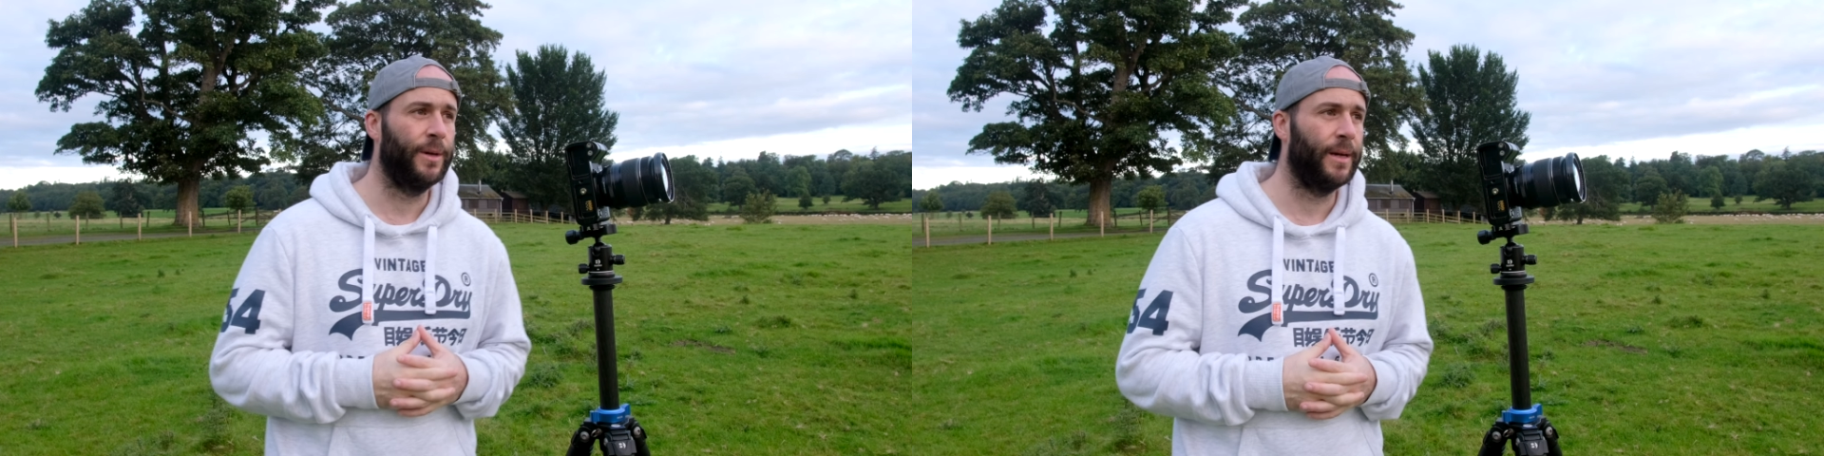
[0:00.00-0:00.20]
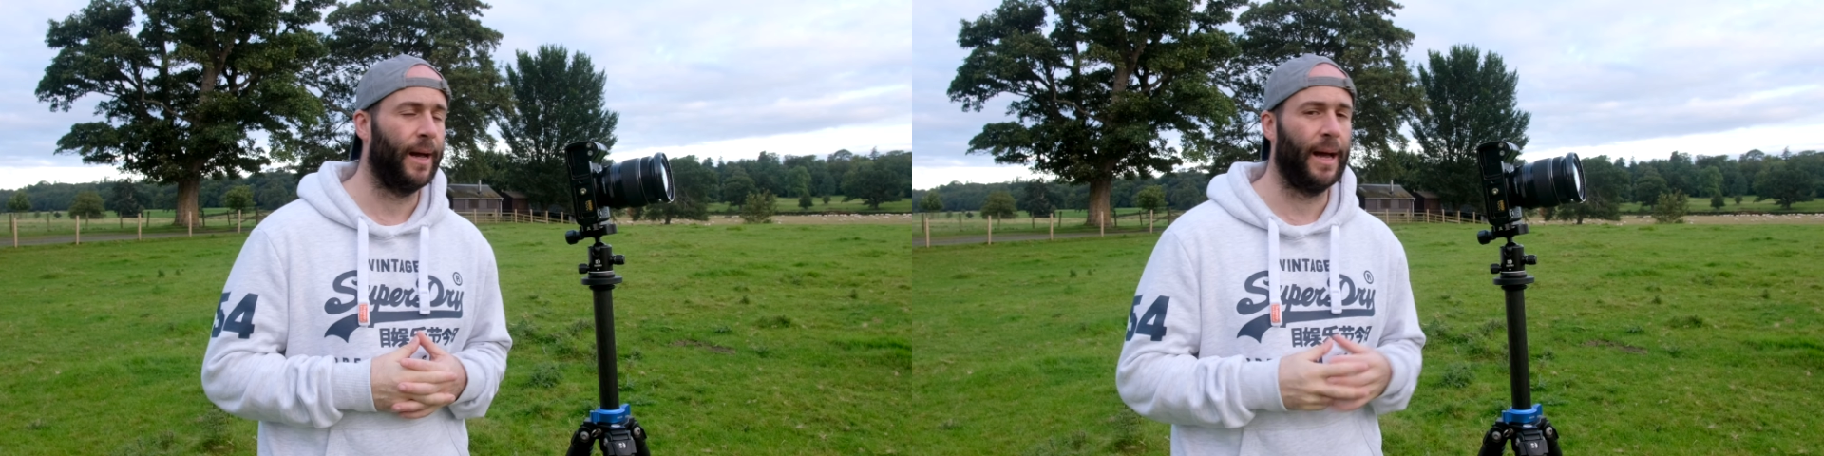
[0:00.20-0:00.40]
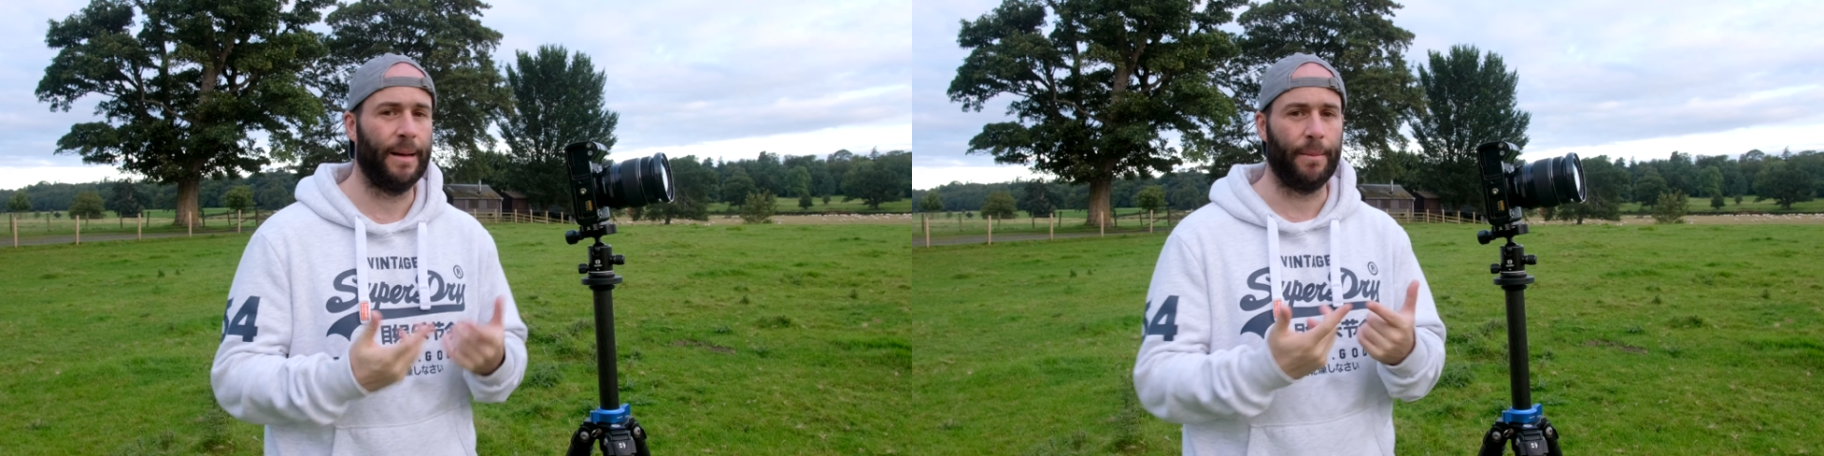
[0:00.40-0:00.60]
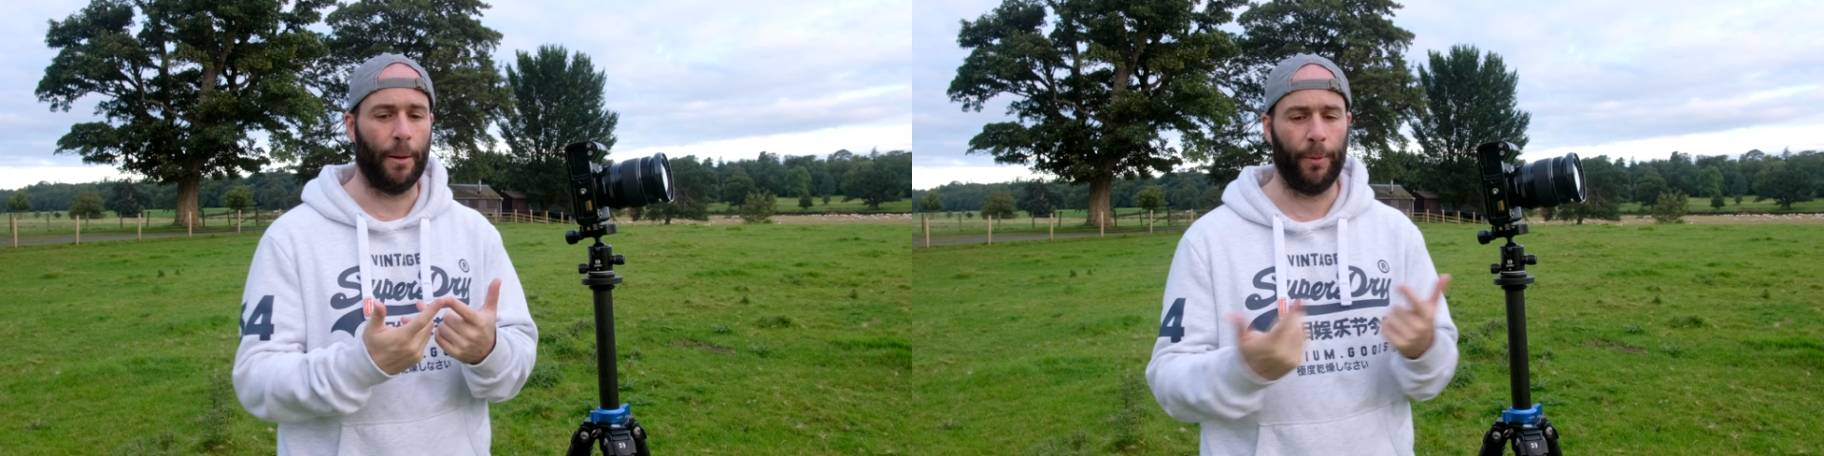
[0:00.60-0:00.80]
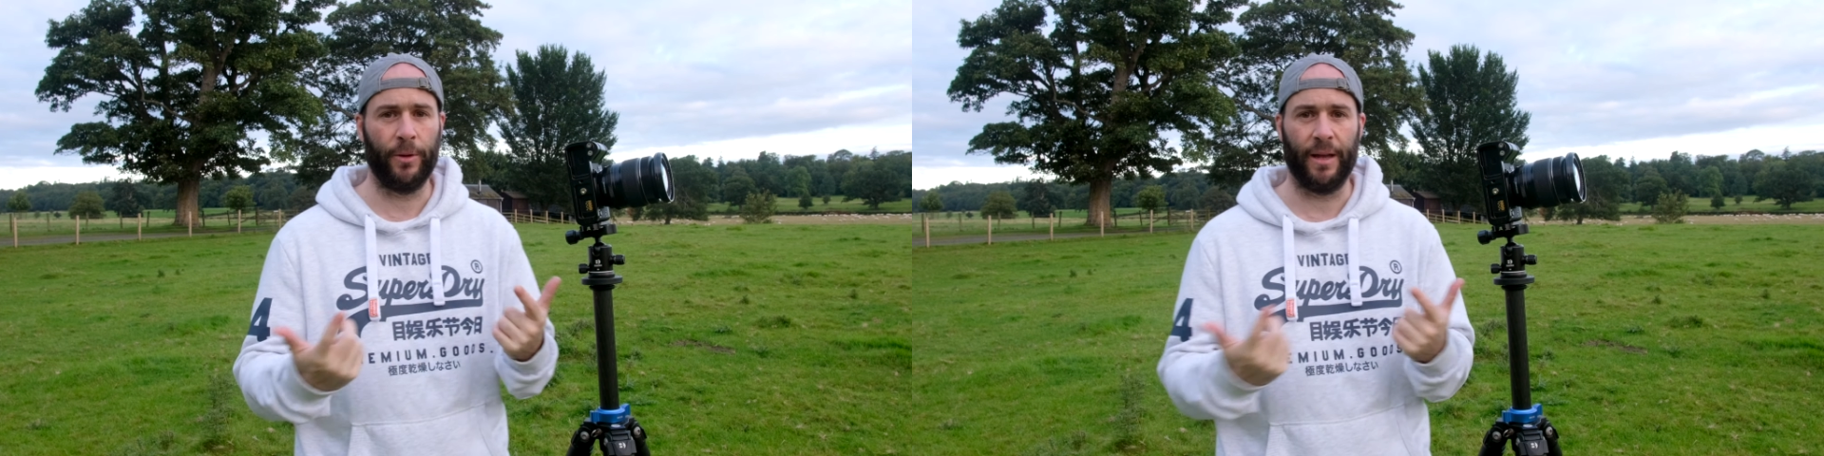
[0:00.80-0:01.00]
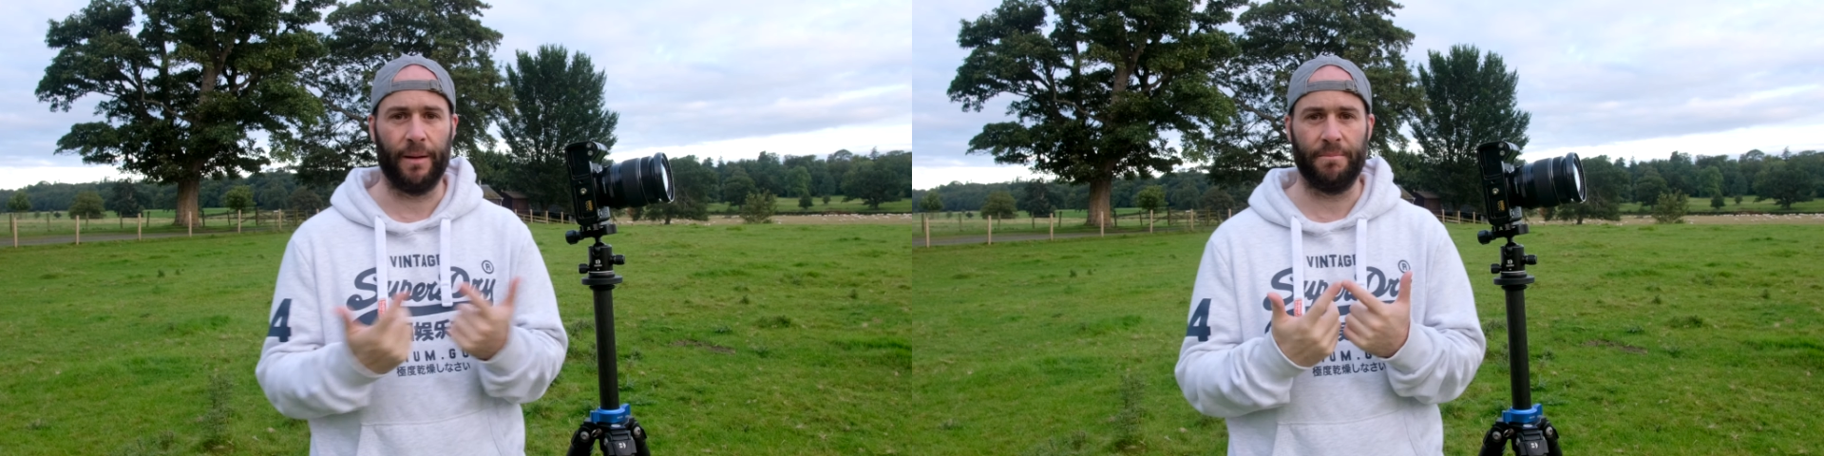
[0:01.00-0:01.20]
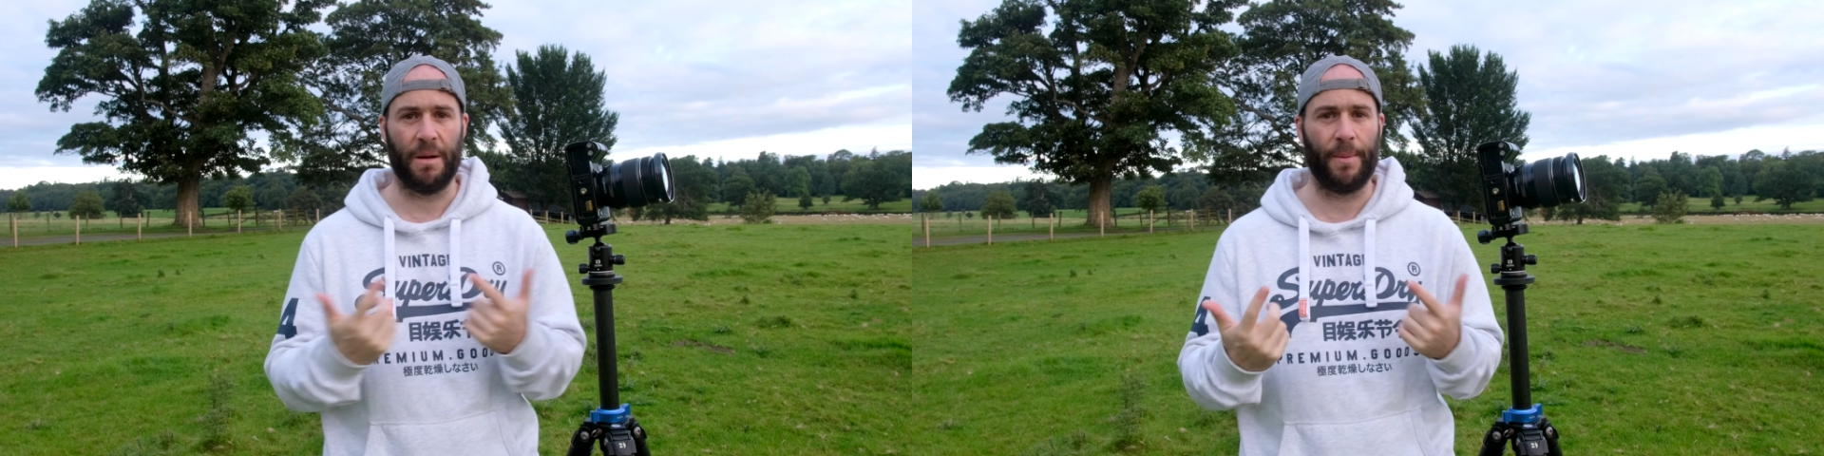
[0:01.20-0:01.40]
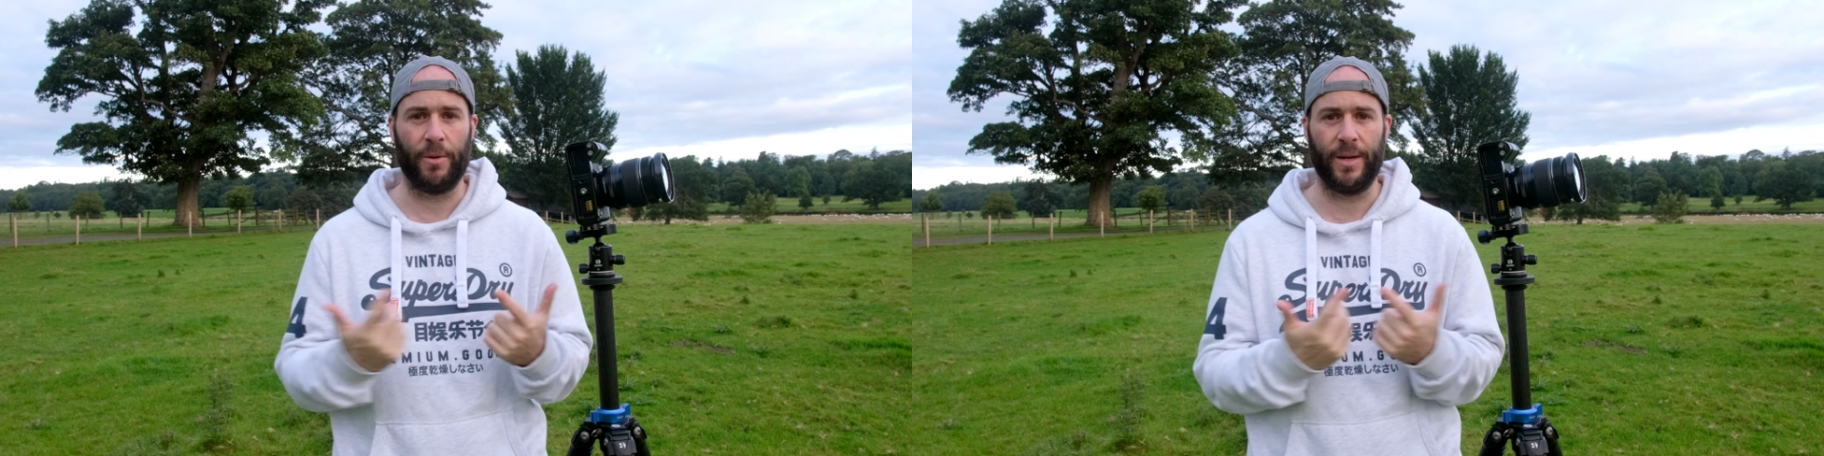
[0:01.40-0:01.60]
I'll put it
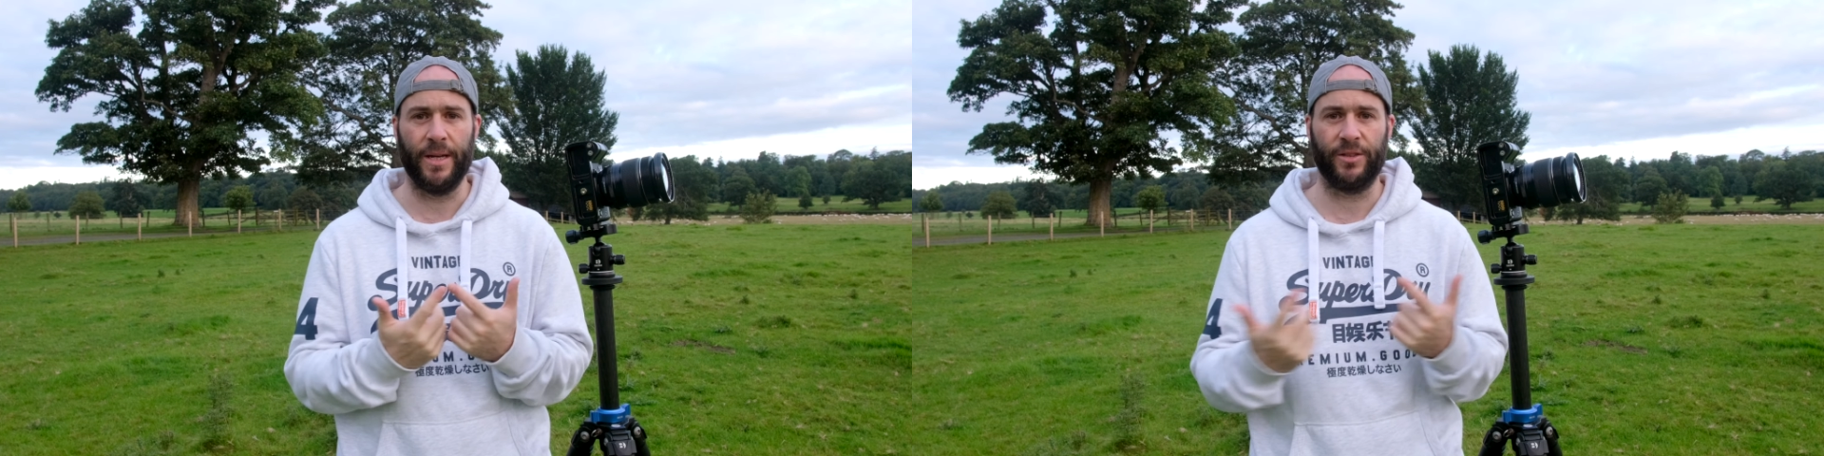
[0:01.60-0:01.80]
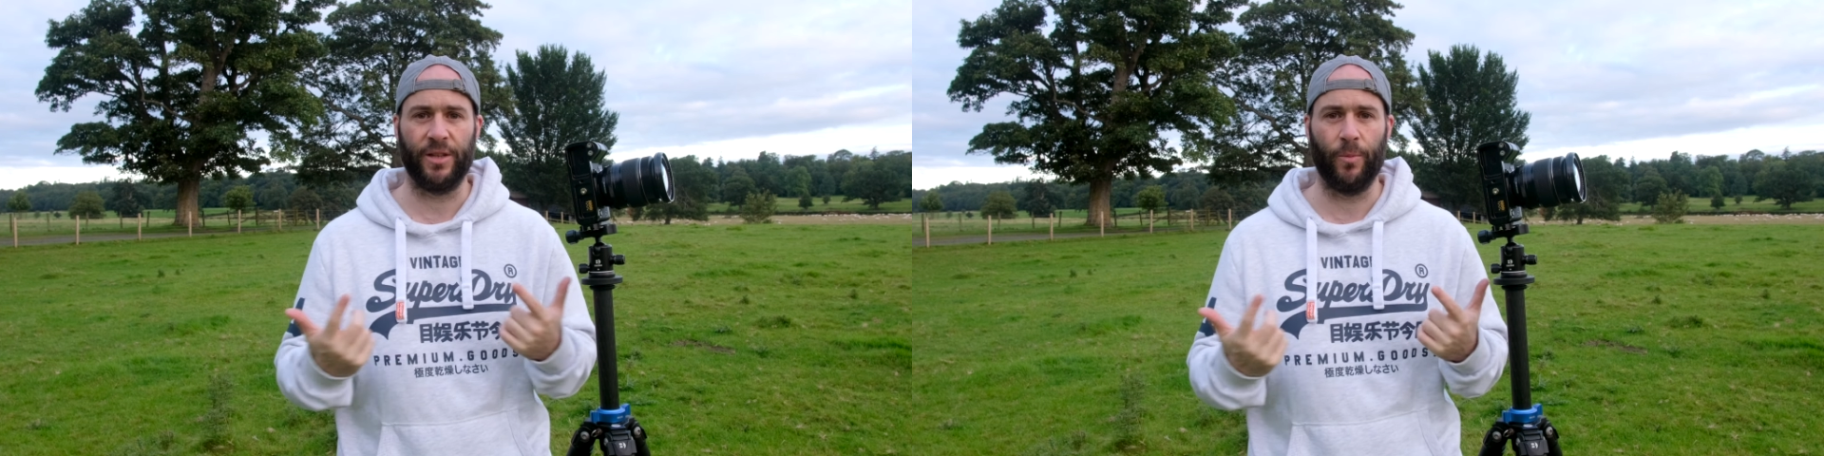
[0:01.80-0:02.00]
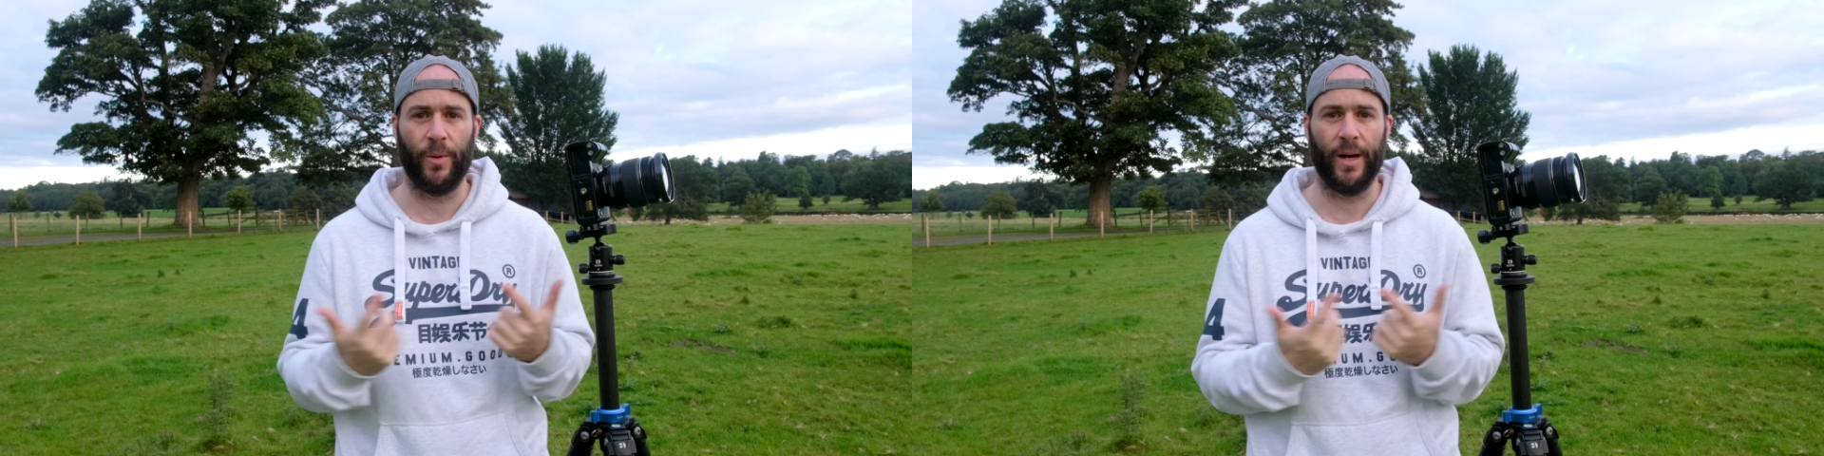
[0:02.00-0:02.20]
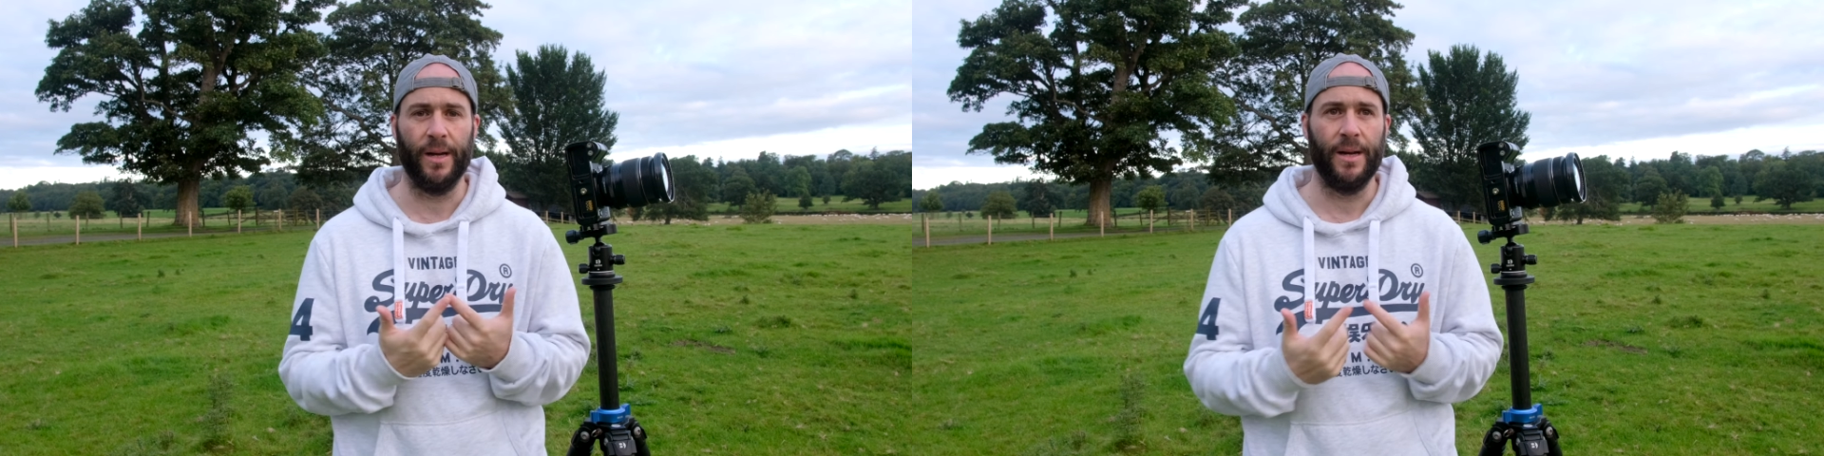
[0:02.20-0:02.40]
about here somewhere.